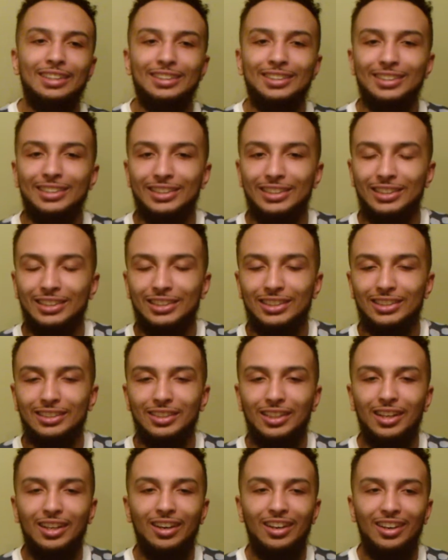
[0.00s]
just
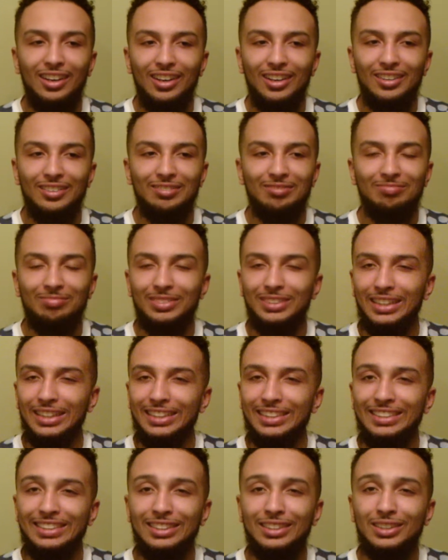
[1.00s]
like
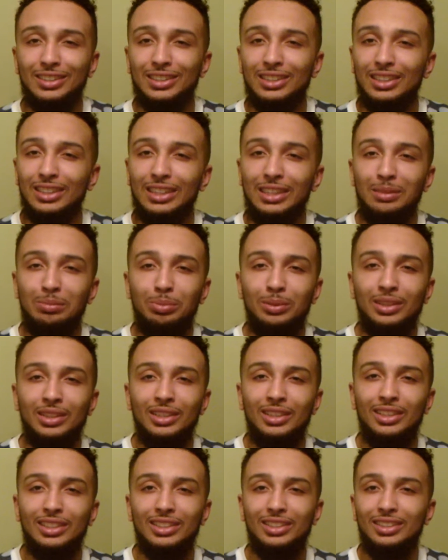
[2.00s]
he looked
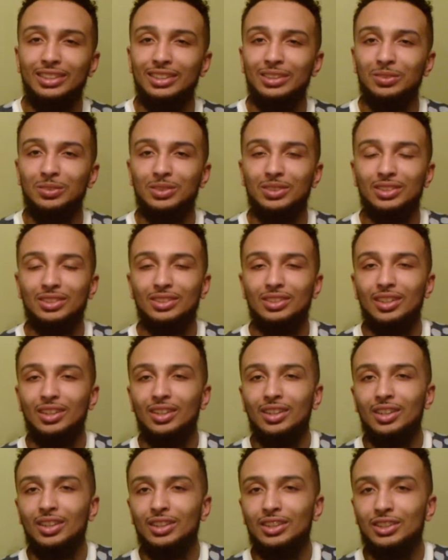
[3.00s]
sleepy, and he was
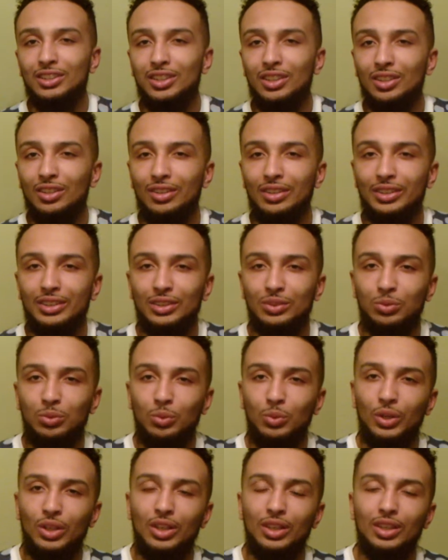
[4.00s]
slurring his
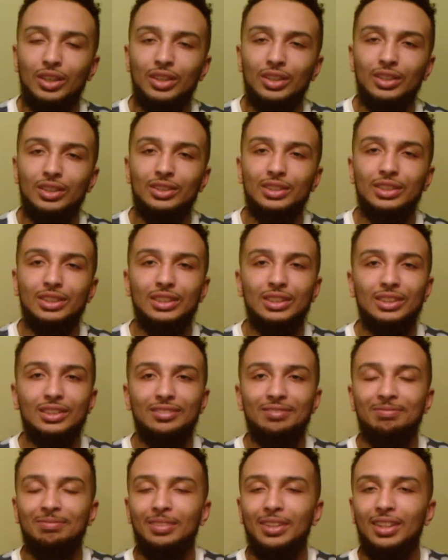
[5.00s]
words, and
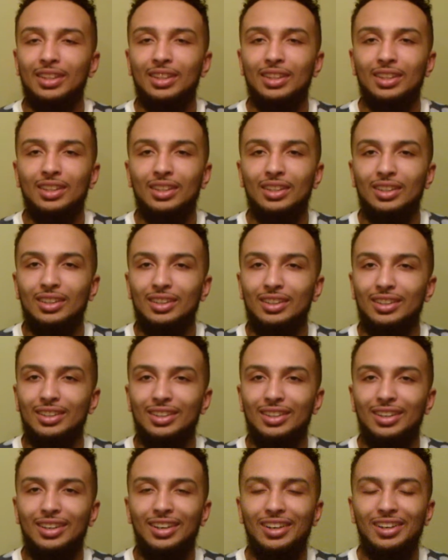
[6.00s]

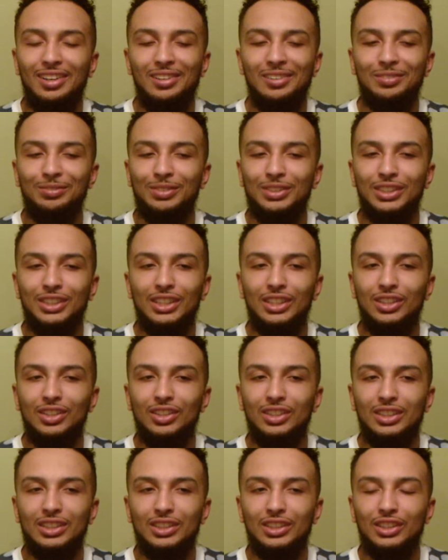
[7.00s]
just didn't
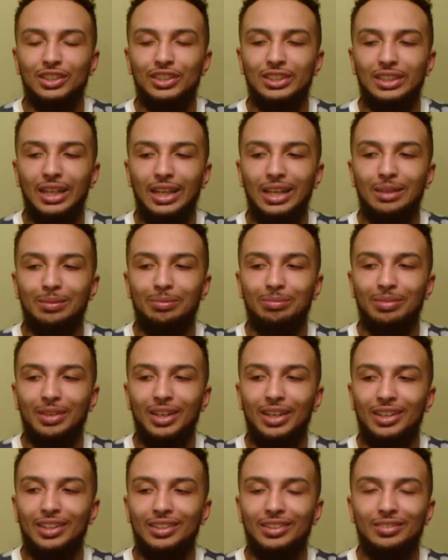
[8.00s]
look in good shape.
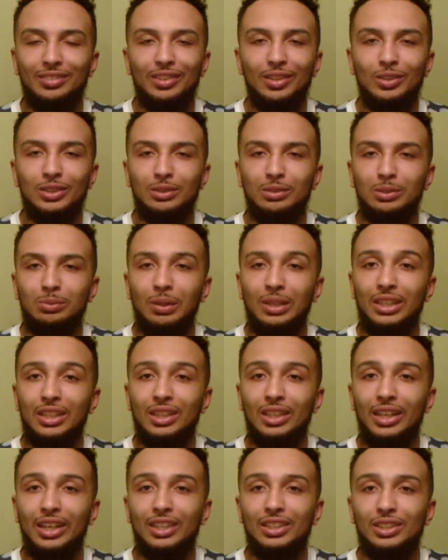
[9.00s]
There's some
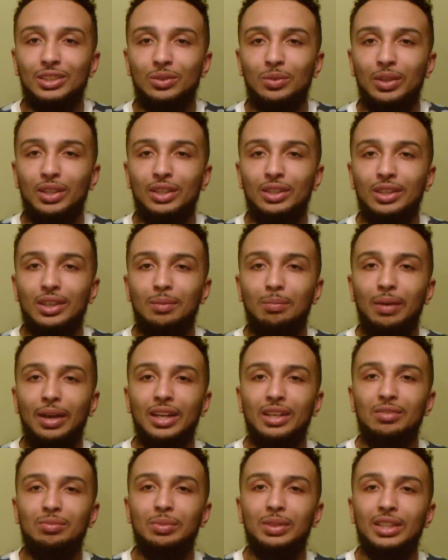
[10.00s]
speculation whether it
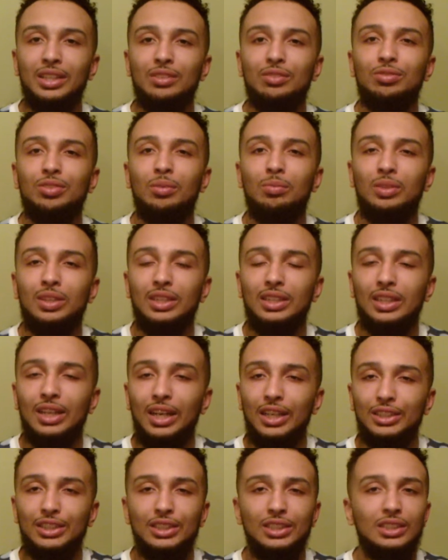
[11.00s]
might have been from
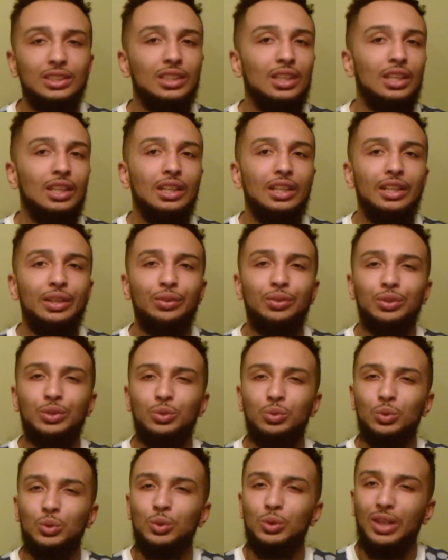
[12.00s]
concussion. It was
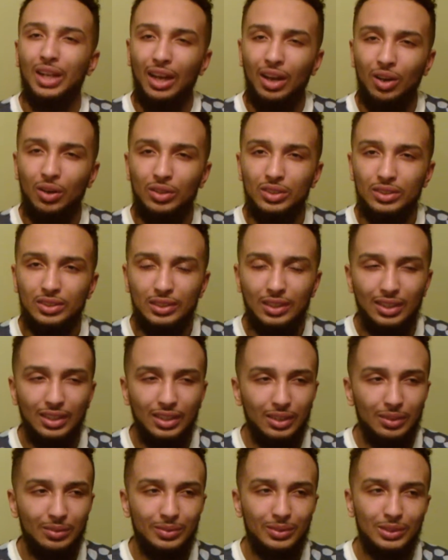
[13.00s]
ruled out.
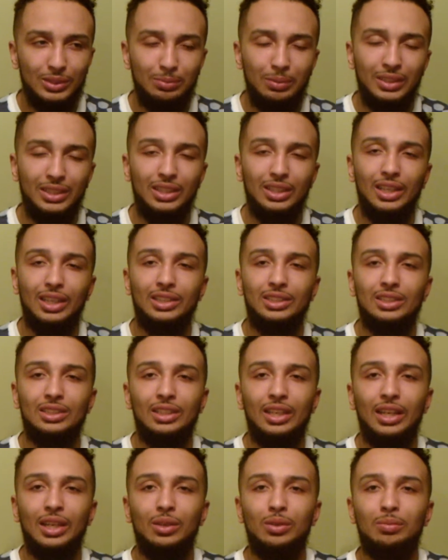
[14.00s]
There's speculation
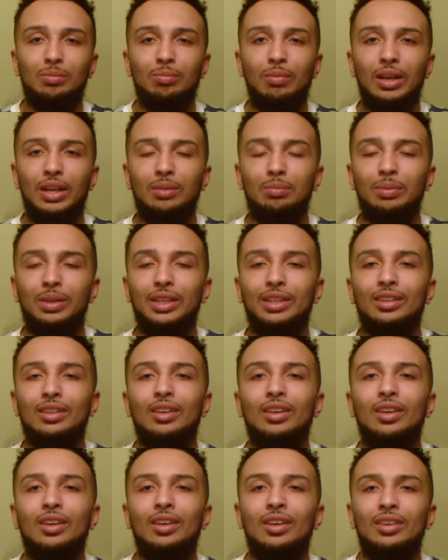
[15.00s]
that it might have been
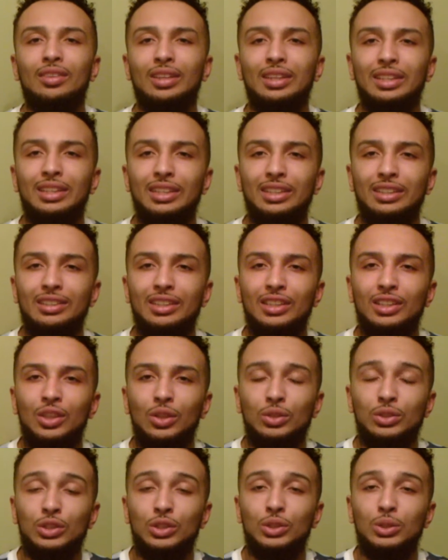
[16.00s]
that he did
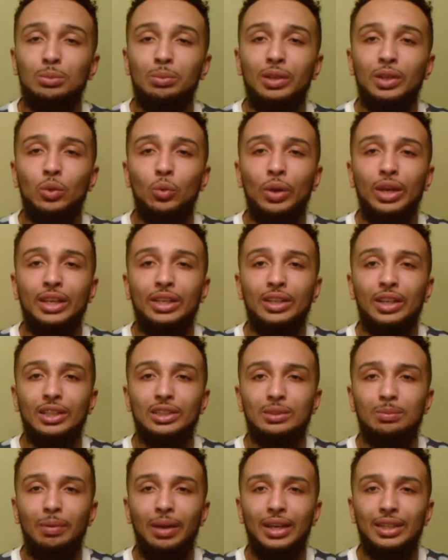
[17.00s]
those 2 big weight
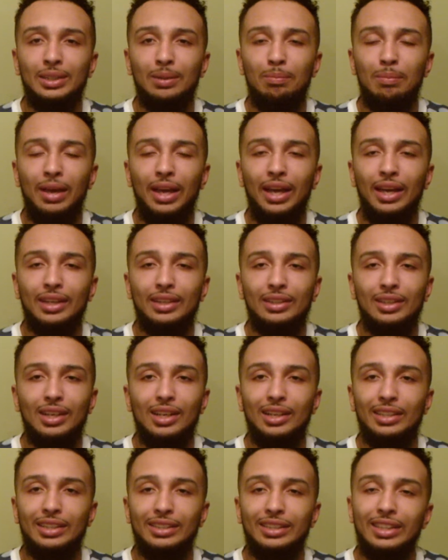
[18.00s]
cuts back to back.
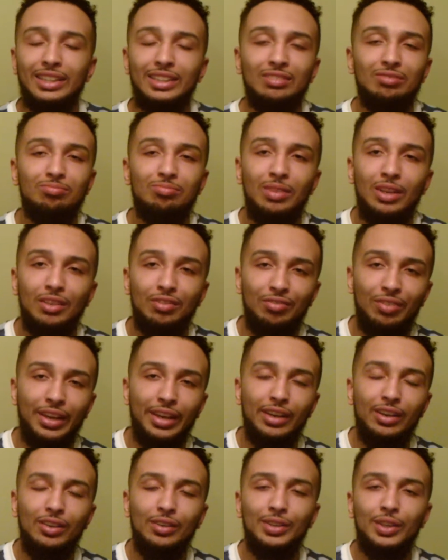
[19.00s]
He did
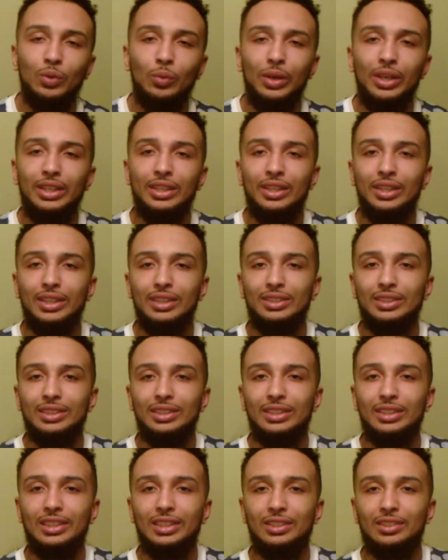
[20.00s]
fail in the weight cut
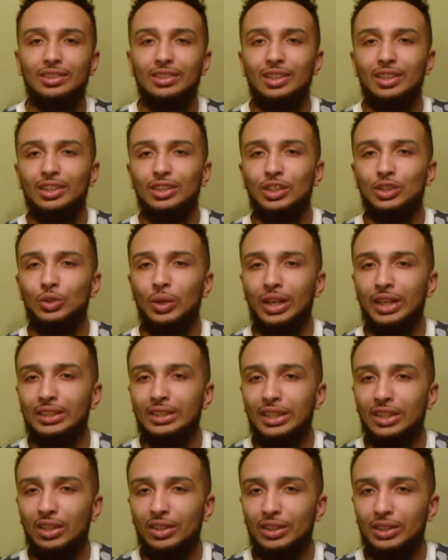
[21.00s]
to try to
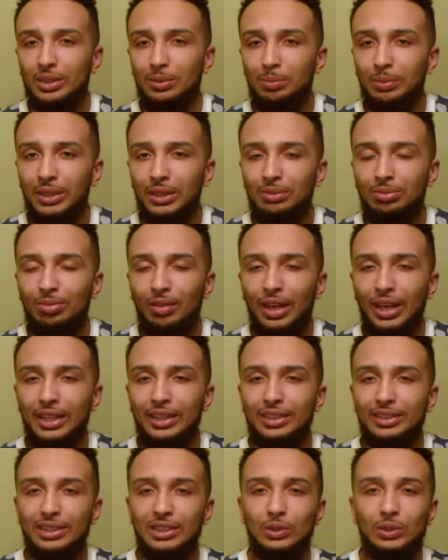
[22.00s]
take on the Khabib
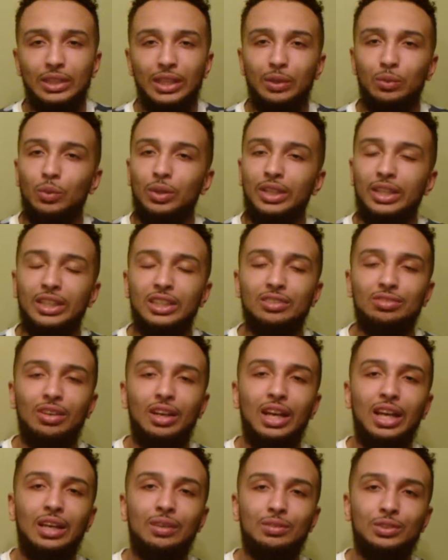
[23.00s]
fight because he was at
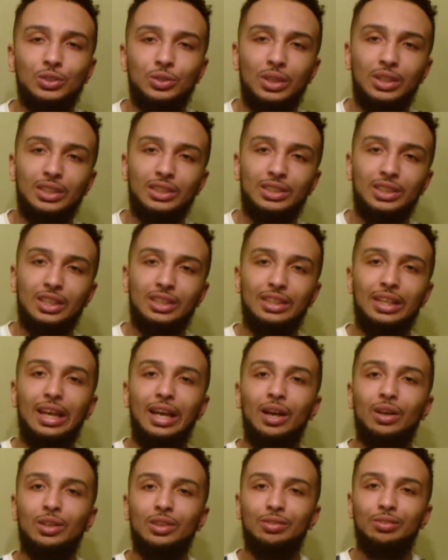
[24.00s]
185 and trying to cut
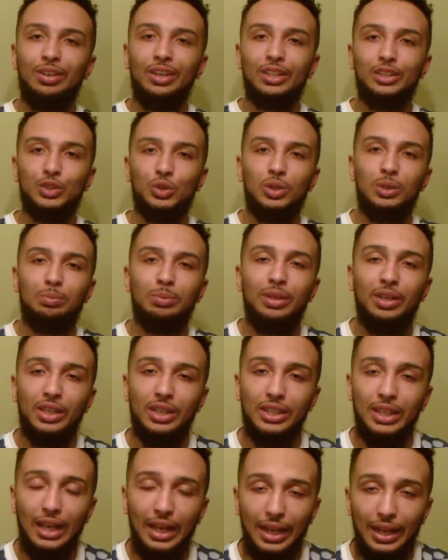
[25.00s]
down in a very short
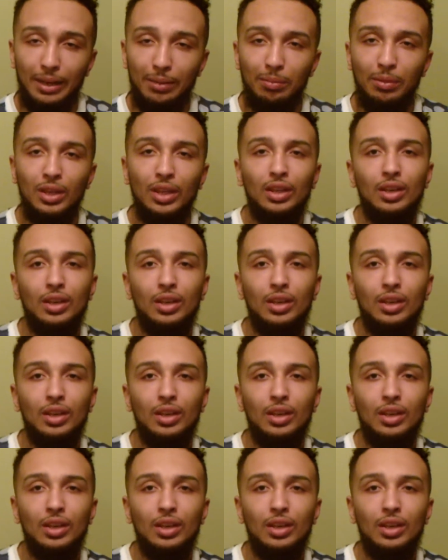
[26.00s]
period of time.